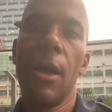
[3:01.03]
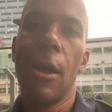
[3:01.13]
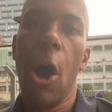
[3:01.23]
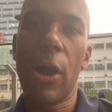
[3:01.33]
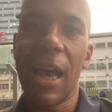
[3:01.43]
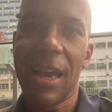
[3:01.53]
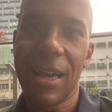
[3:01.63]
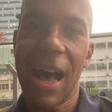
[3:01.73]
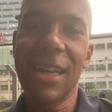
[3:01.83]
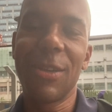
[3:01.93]
Okay,
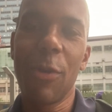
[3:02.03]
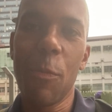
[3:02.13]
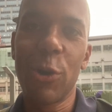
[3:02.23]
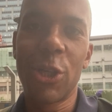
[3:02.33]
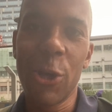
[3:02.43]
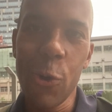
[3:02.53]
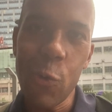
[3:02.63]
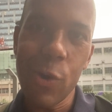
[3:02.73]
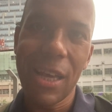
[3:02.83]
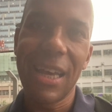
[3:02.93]
item number 2,
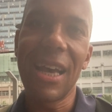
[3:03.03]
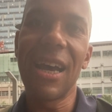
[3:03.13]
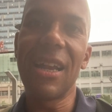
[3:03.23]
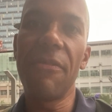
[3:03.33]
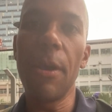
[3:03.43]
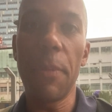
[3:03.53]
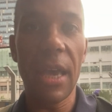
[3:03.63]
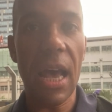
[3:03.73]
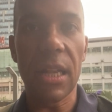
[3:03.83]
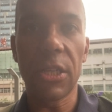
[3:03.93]
the
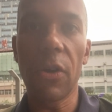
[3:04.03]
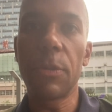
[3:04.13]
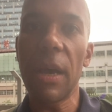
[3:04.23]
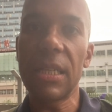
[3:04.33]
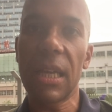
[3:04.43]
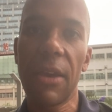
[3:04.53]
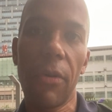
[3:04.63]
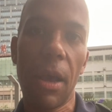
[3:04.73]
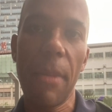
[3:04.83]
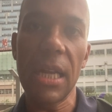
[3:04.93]
VPN. So it's basically
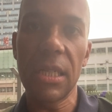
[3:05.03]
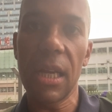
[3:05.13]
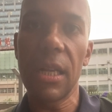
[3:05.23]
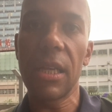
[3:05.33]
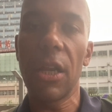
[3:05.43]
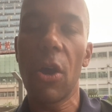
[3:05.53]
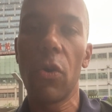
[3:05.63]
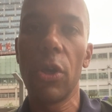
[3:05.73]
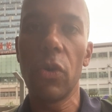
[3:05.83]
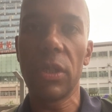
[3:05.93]
what I mentioned,
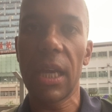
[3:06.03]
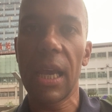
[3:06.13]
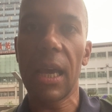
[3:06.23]
using